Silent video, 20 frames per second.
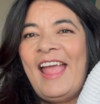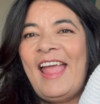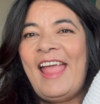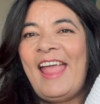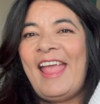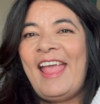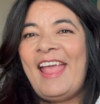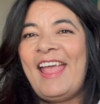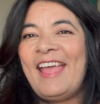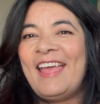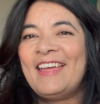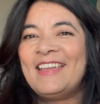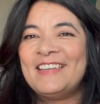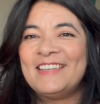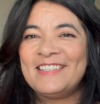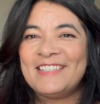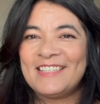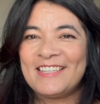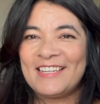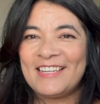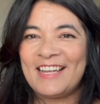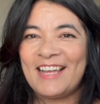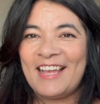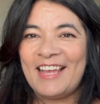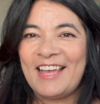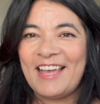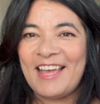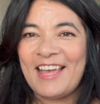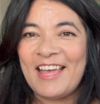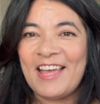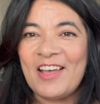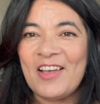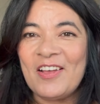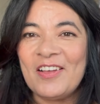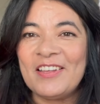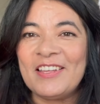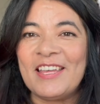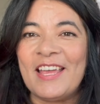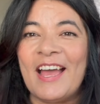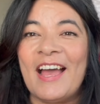And I
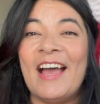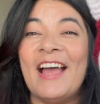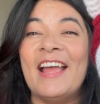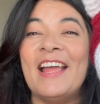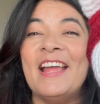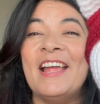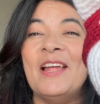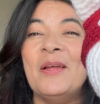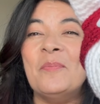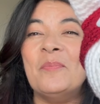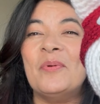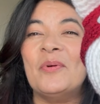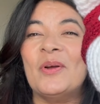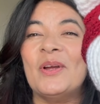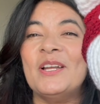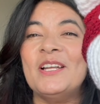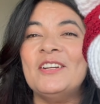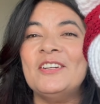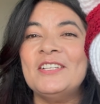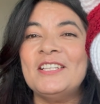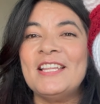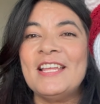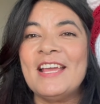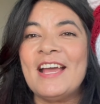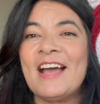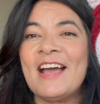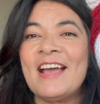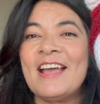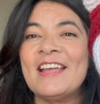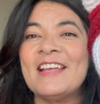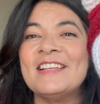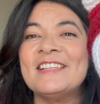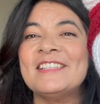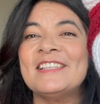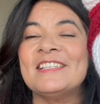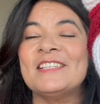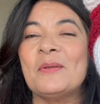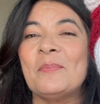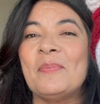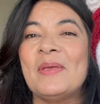embroidered the eyes
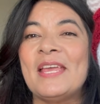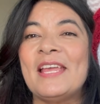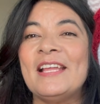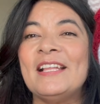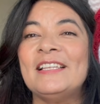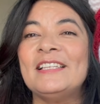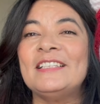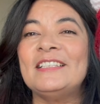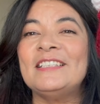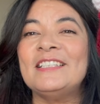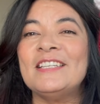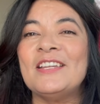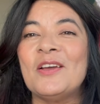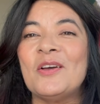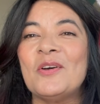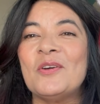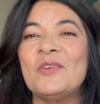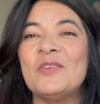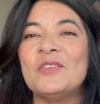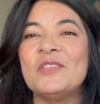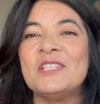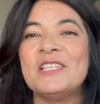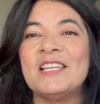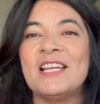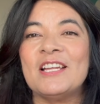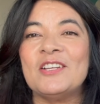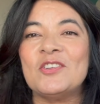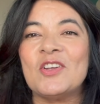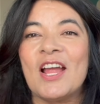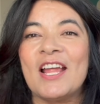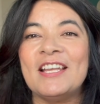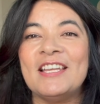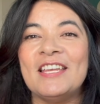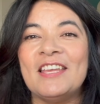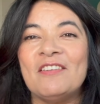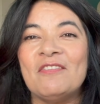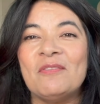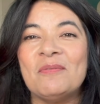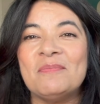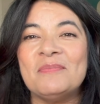and the pink little nose, and I tried to
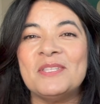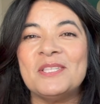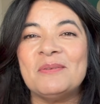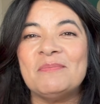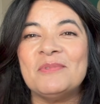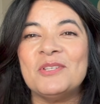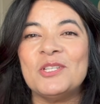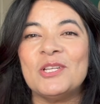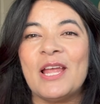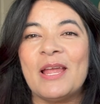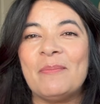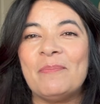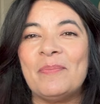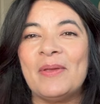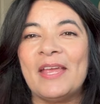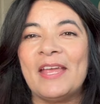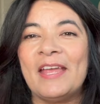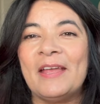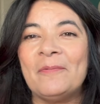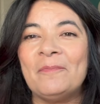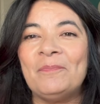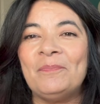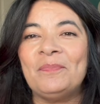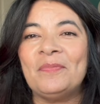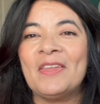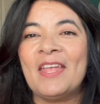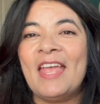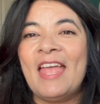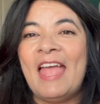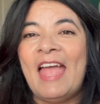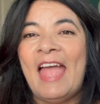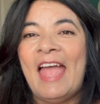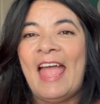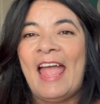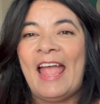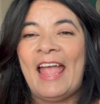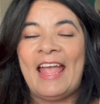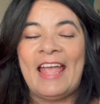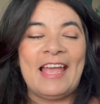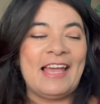give him some shaping,
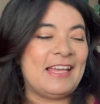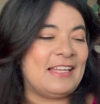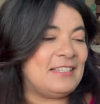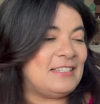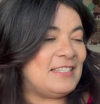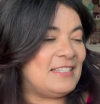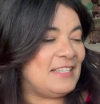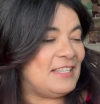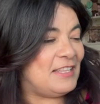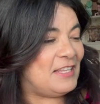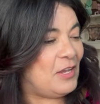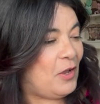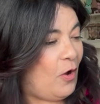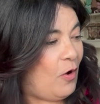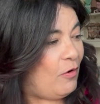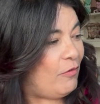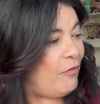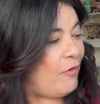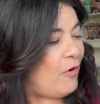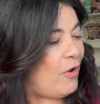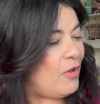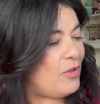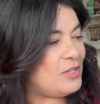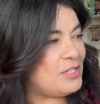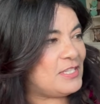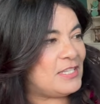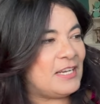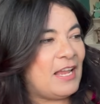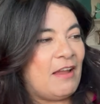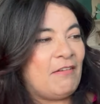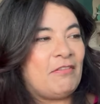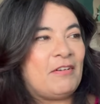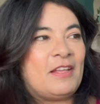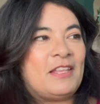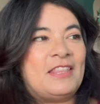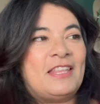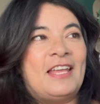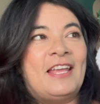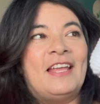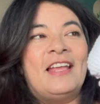and the overalls and
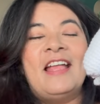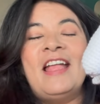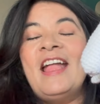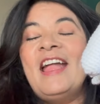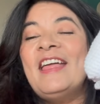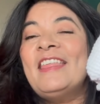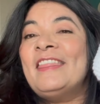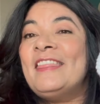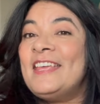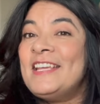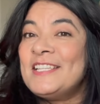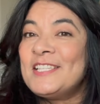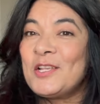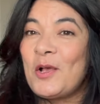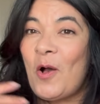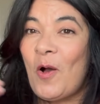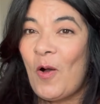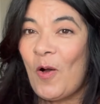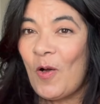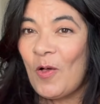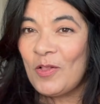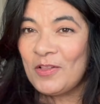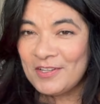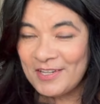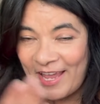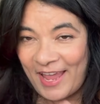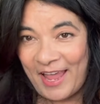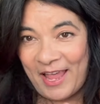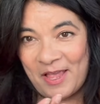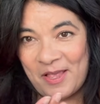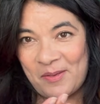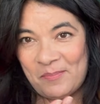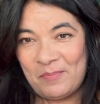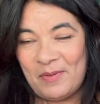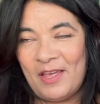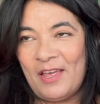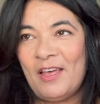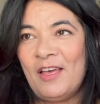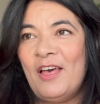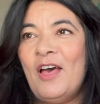everything. This all
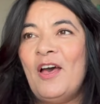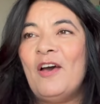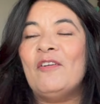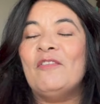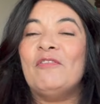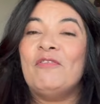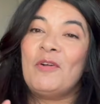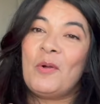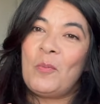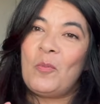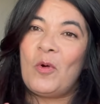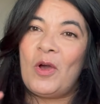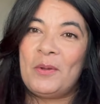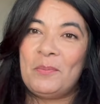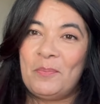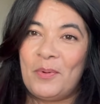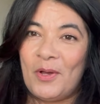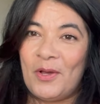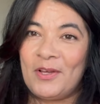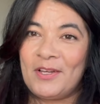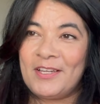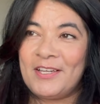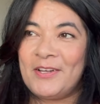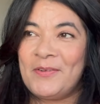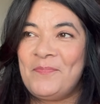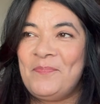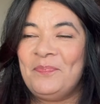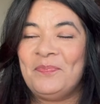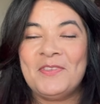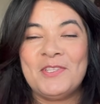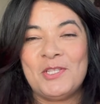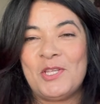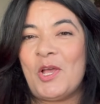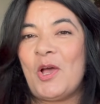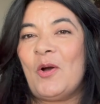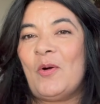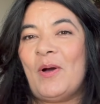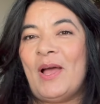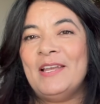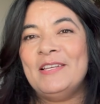came from one book.
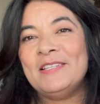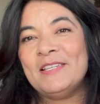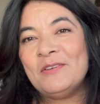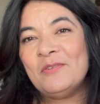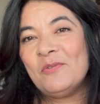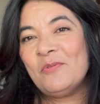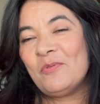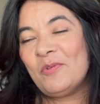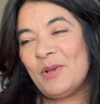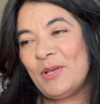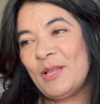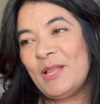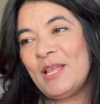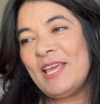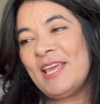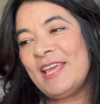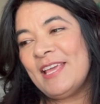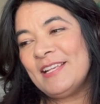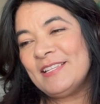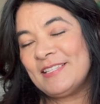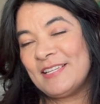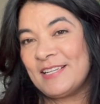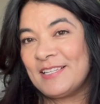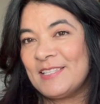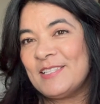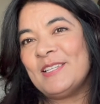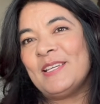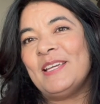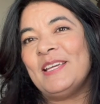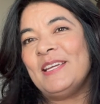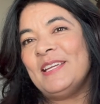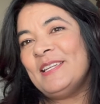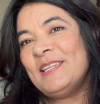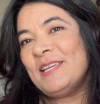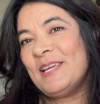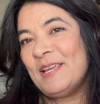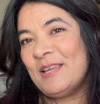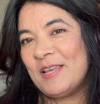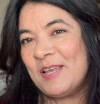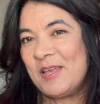So I didn't really succeed
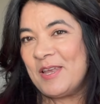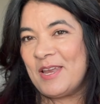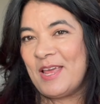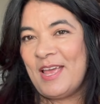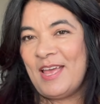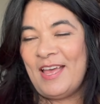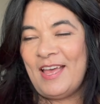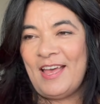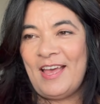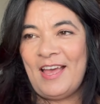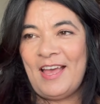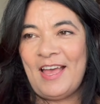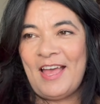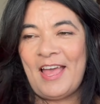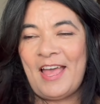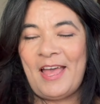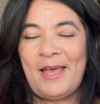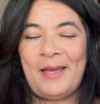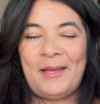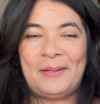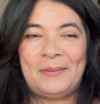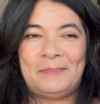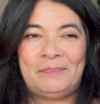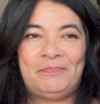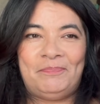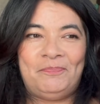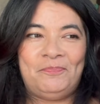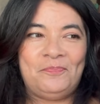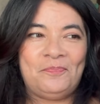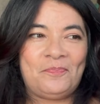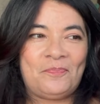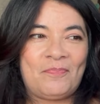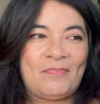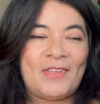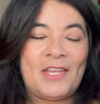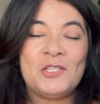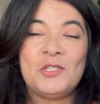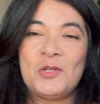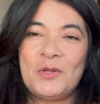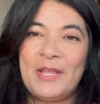in
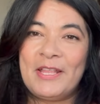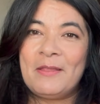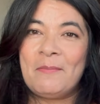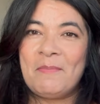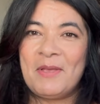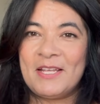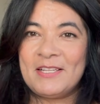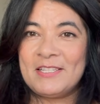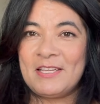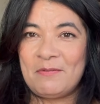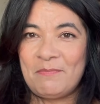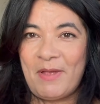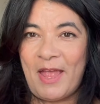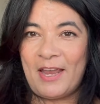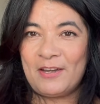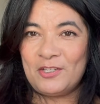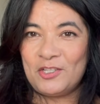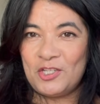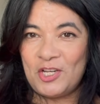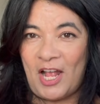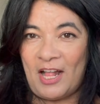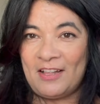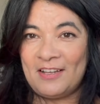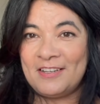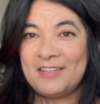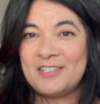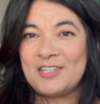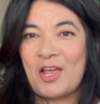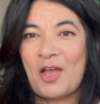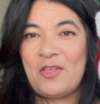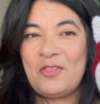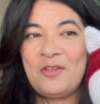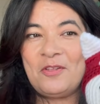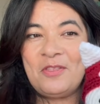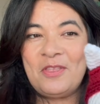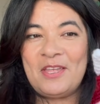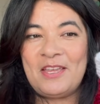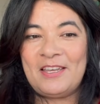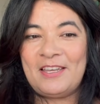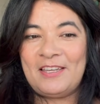doing the mix and match challenge other
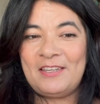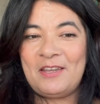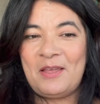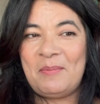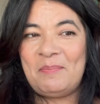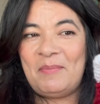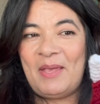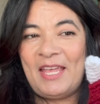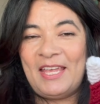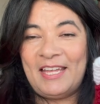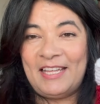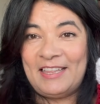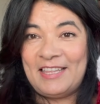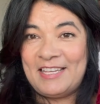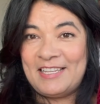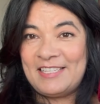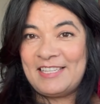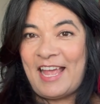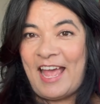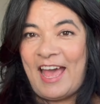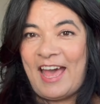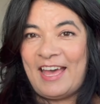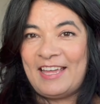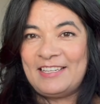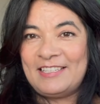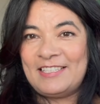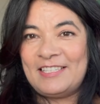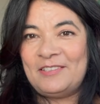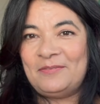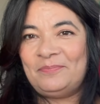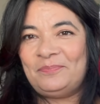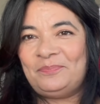than making this hat.